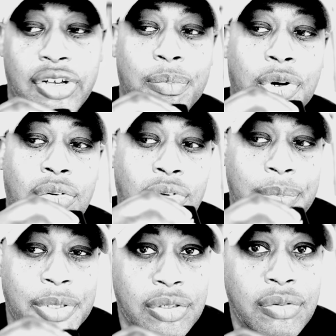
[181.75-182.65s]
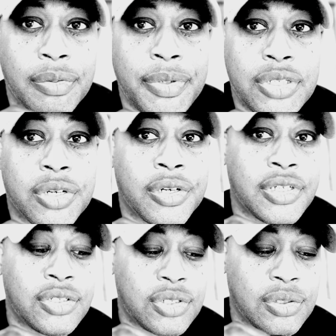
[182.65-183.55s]
number of women who will be
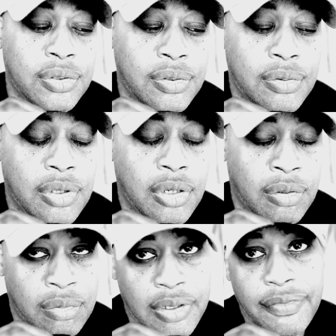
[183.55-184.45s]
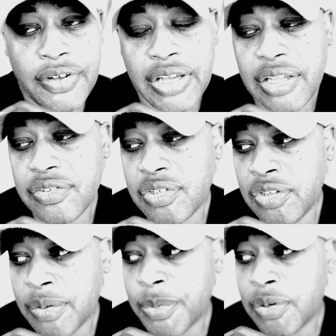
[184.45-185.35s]
turning to OnlyFans,
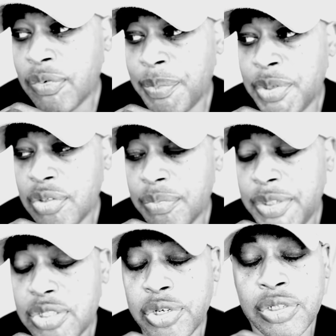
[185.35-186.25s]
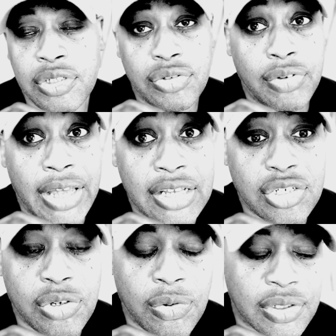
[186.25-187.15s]
the number of women who will be turning to
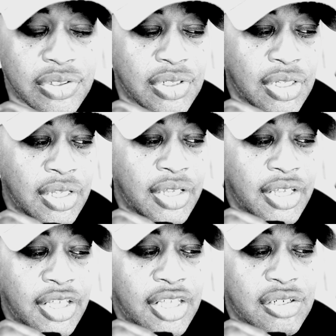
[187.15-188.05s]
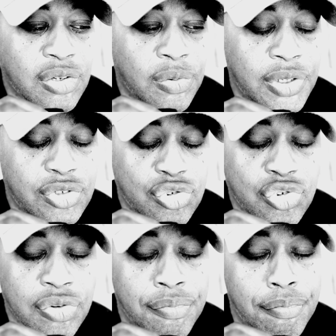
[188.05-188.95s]
escorts is going to
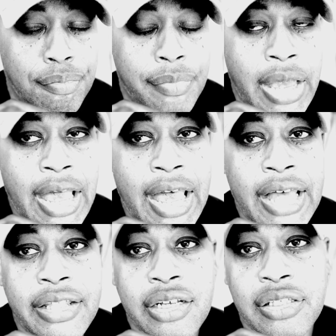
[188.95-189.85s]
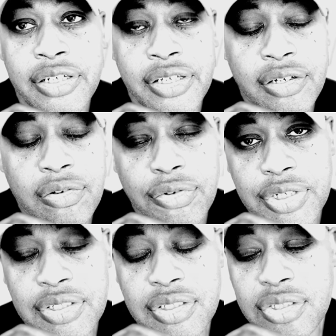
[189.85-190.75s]
dramatically
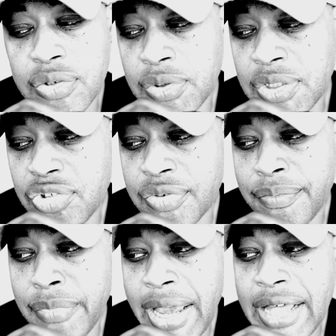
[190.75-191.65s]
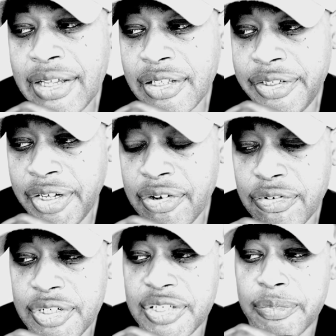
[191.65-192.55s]
increase. It's going to dramatically
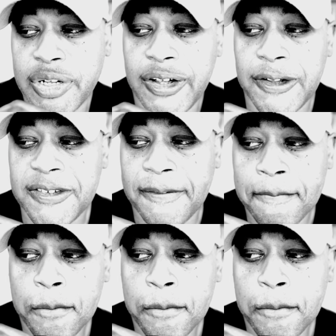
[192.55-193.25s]
increase because,